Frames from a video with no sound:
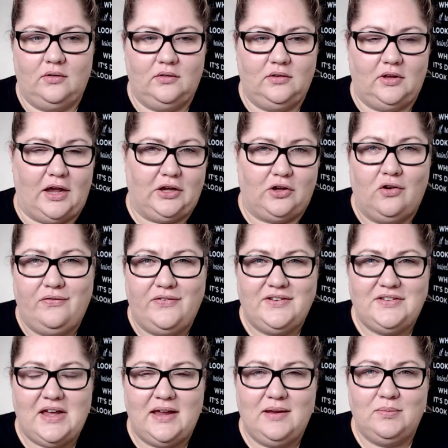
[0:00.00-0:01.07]
like coffee
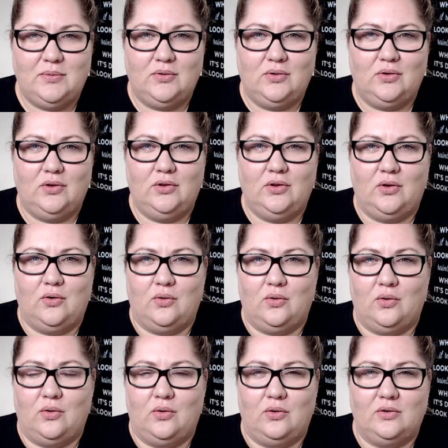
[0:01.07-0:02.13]
table
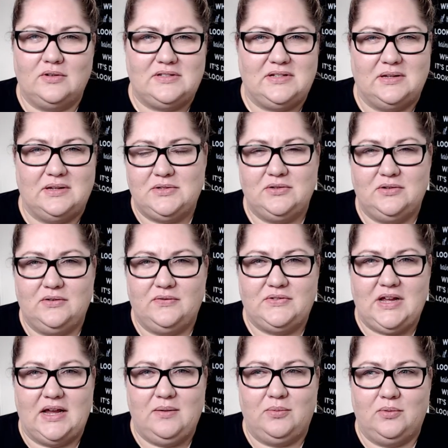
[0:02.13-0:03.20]
or some sort of
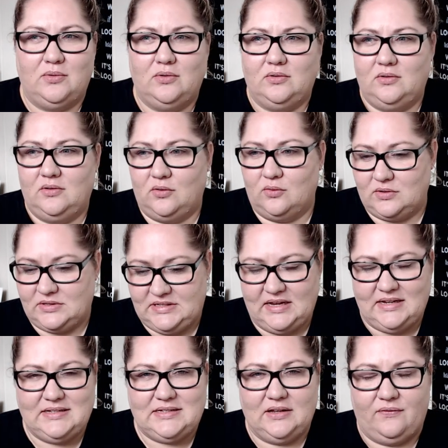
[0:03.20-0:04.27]
table, or set
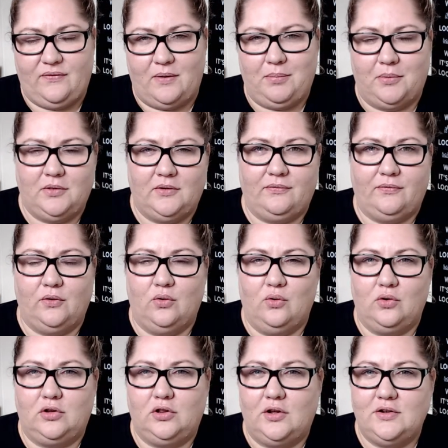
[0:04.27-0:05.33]
yourself up on the
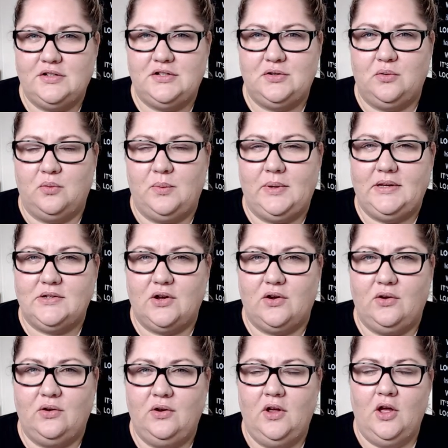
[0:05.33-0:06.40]
floor close to a
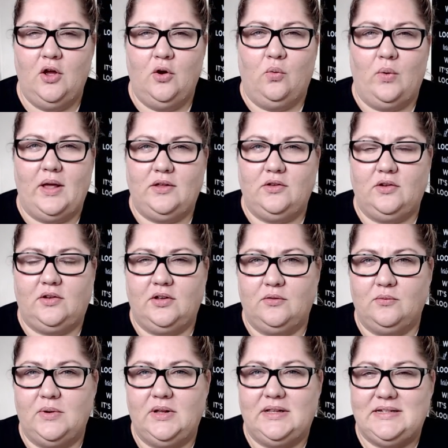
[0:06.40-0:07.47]
window where you can
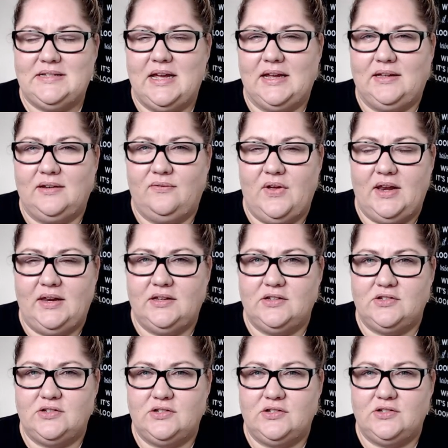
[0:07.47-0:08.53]
really take
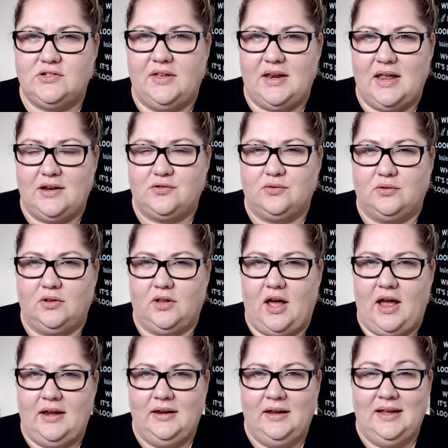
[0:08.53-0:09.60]
advantage of the natural
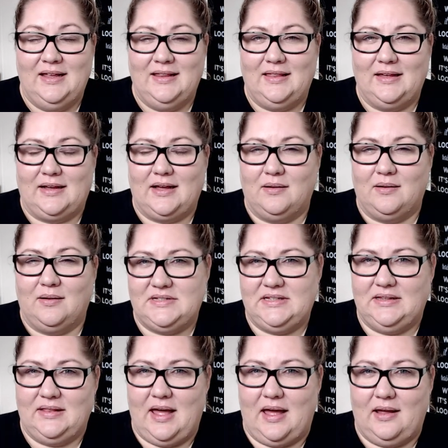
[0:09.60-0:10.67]
light that comes
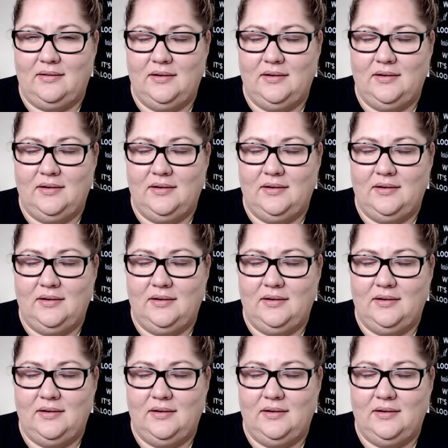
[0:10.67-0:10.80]
in that.